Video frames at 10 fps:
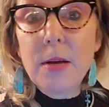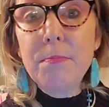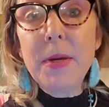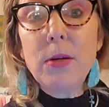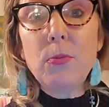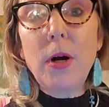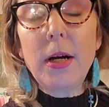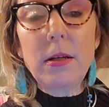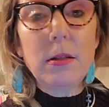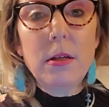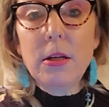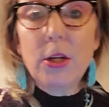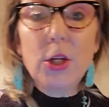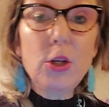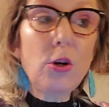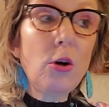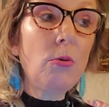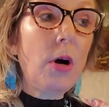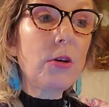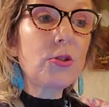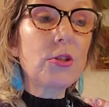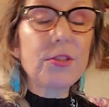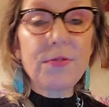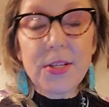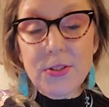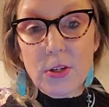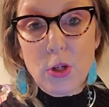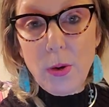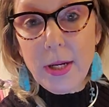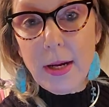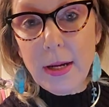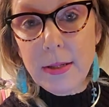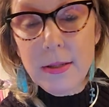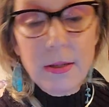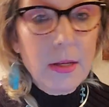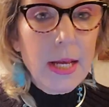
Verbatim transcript: Meanwhile, you know, all sorts of things are going on